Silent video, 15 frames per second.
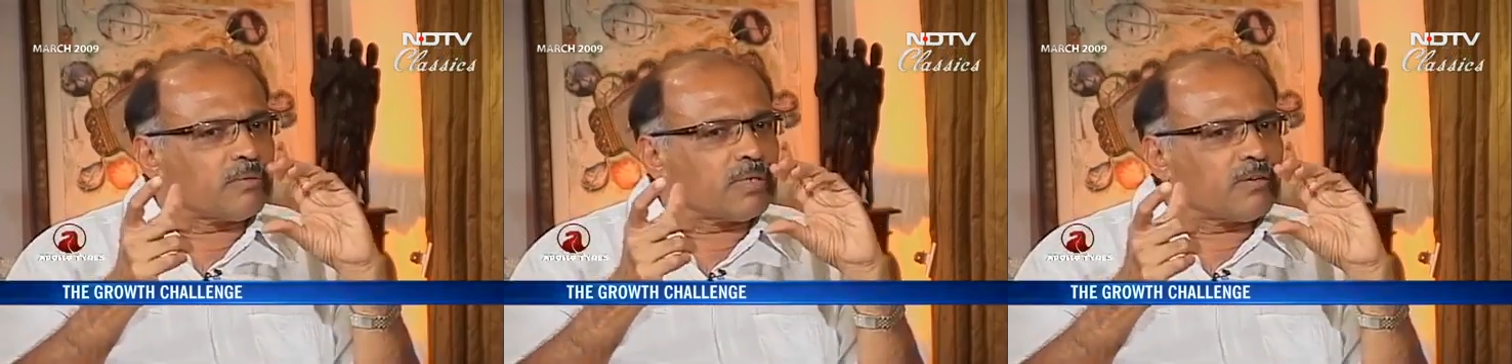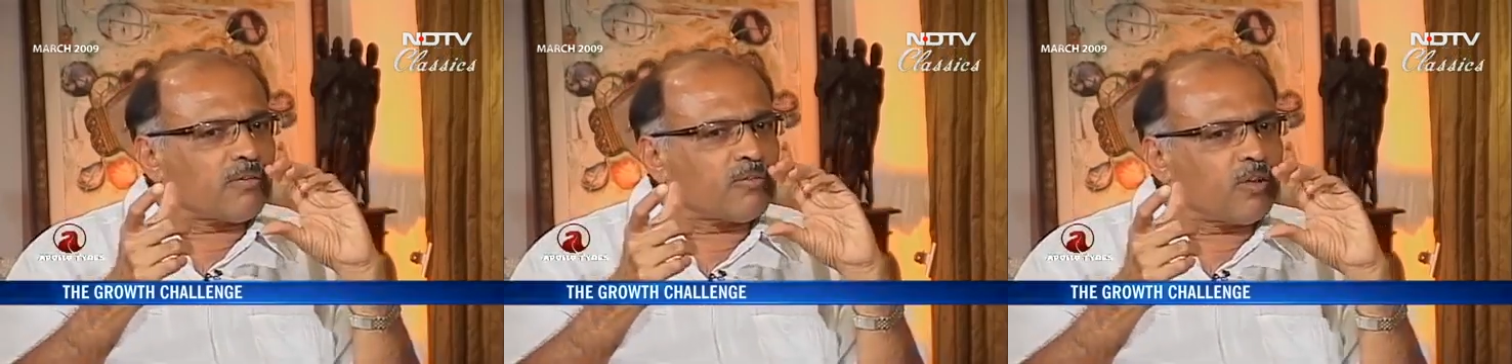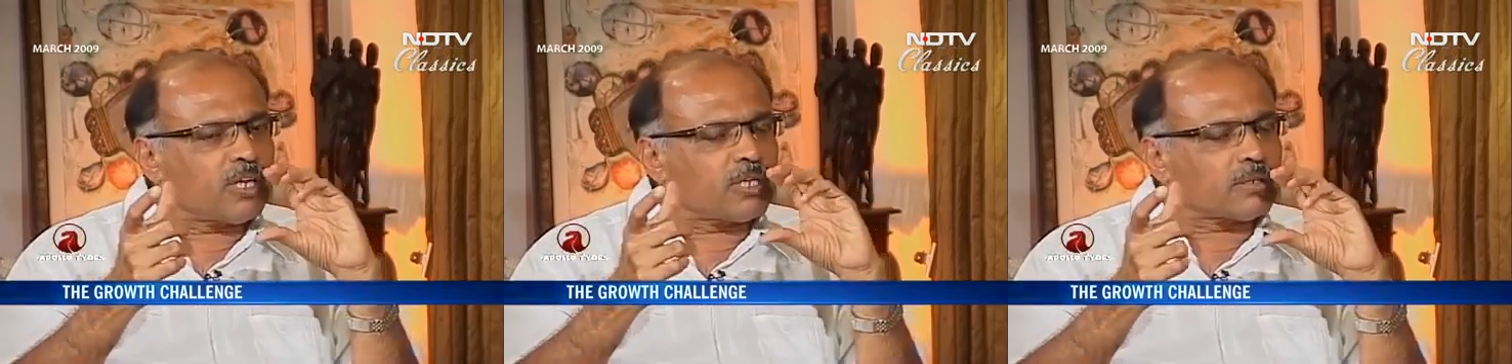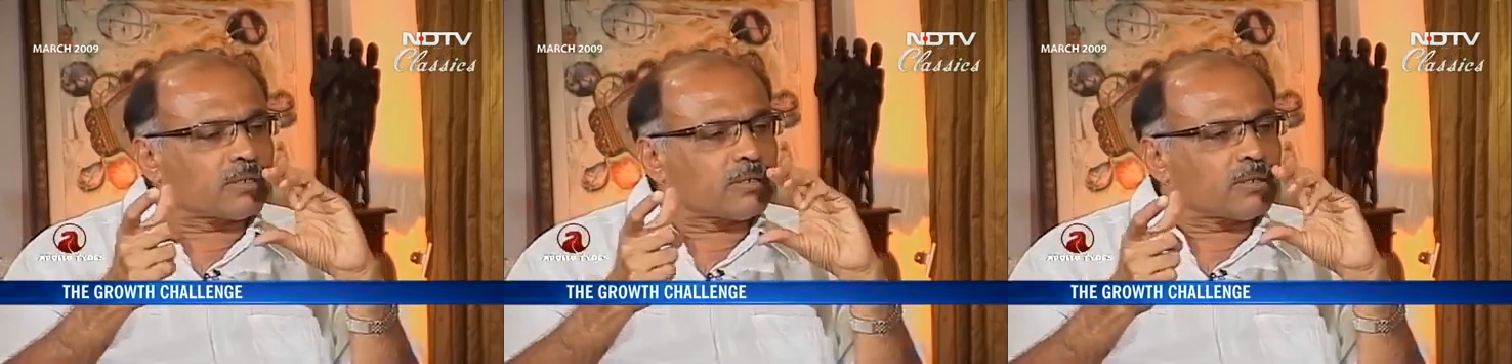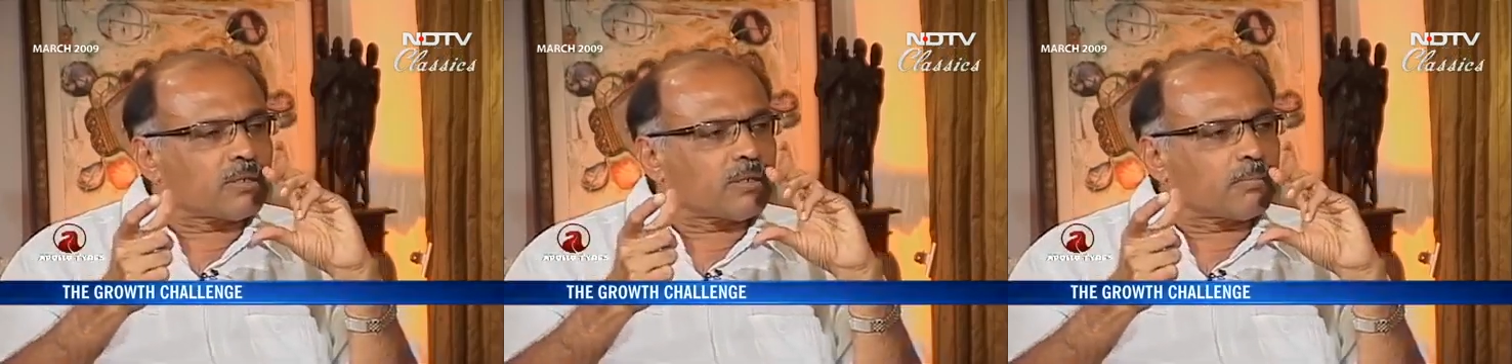it was not
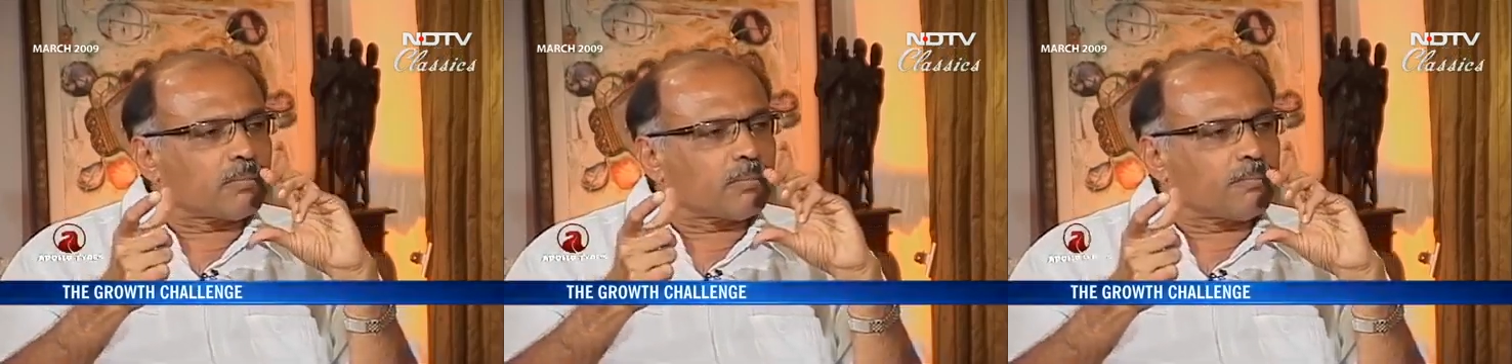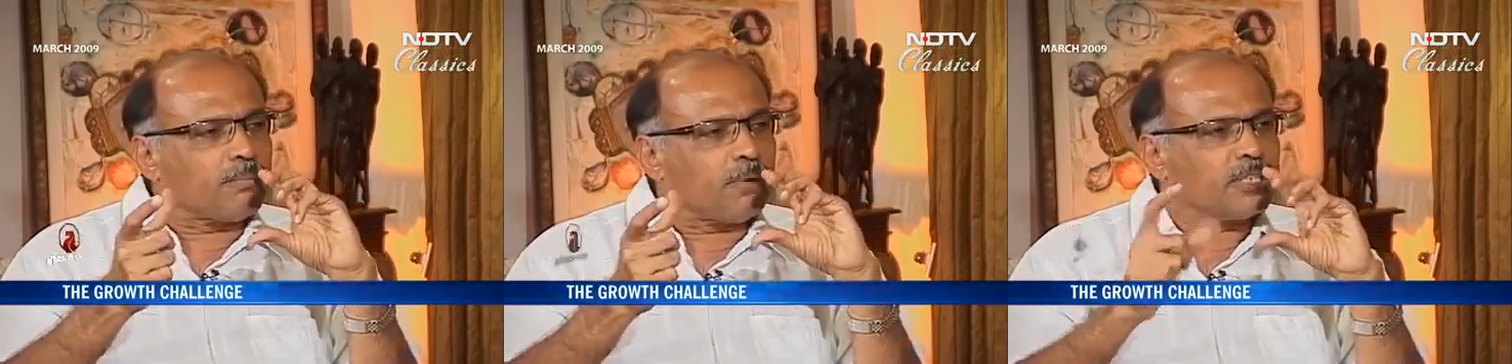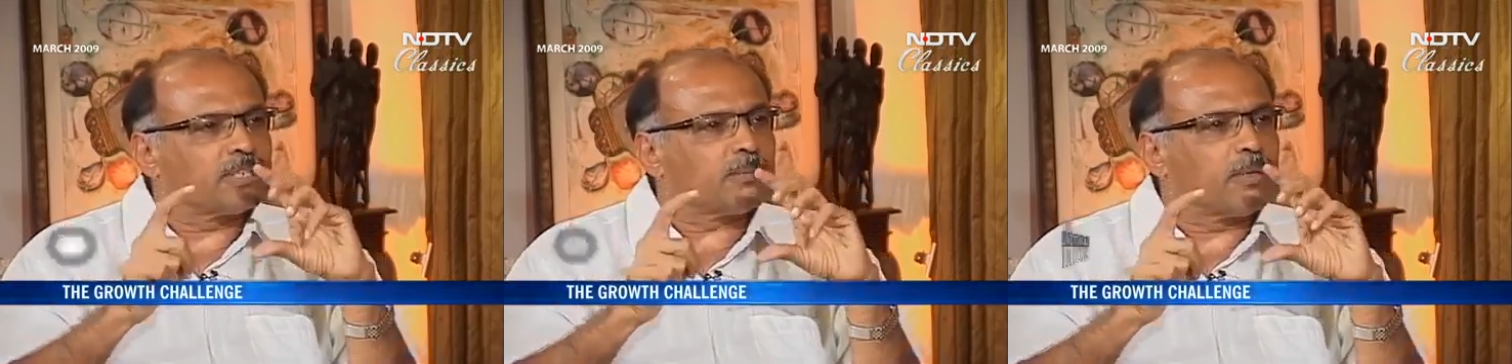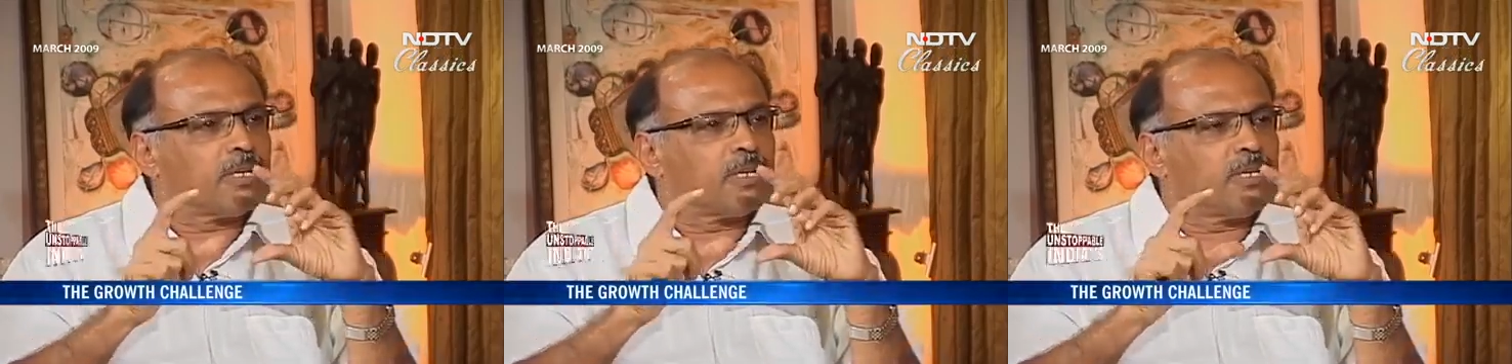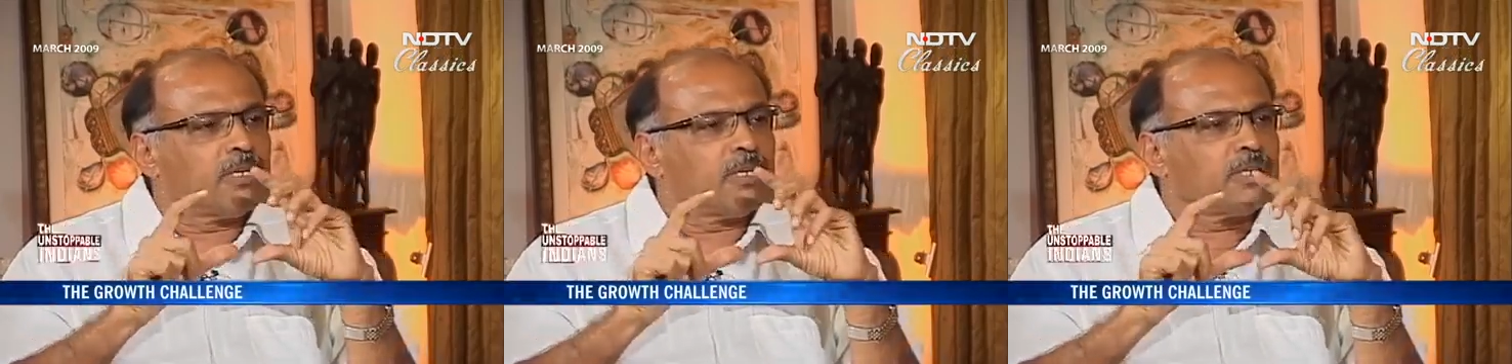
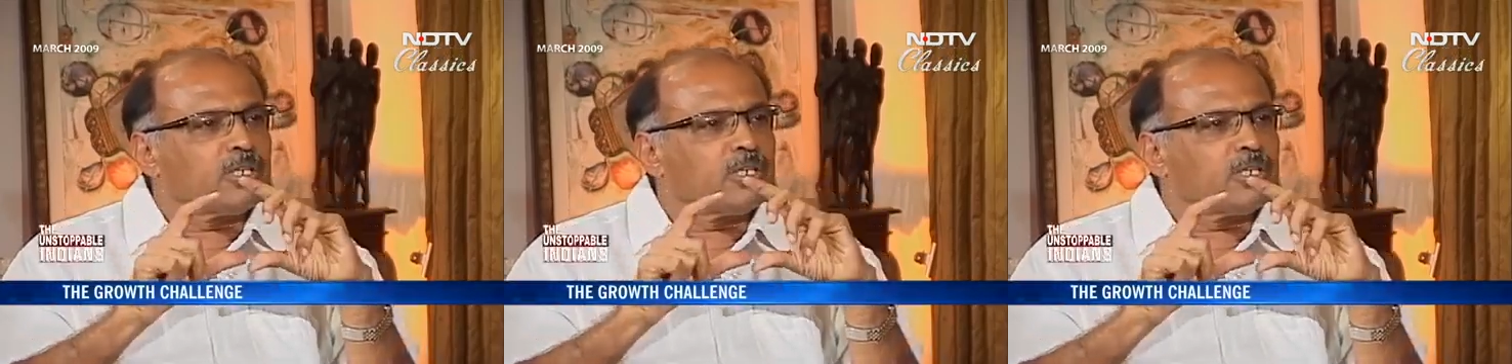possible